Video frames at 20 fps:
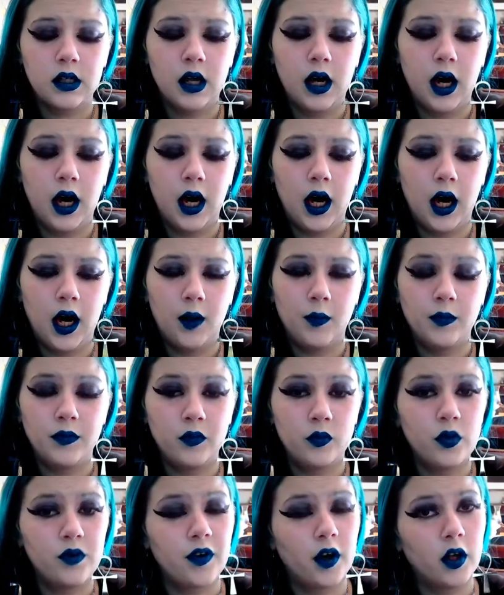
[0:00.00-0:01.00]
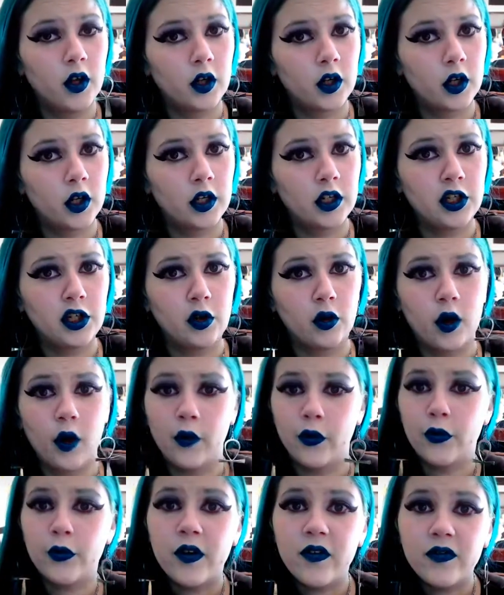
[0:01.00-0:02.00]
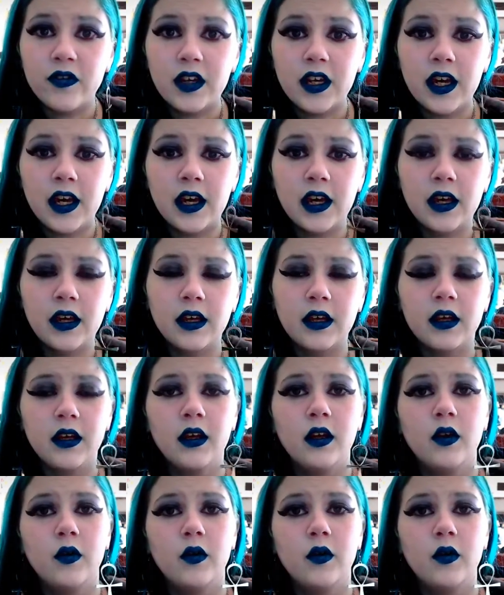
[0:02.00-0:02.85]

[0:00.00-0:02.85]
We've all heard, go thrifting,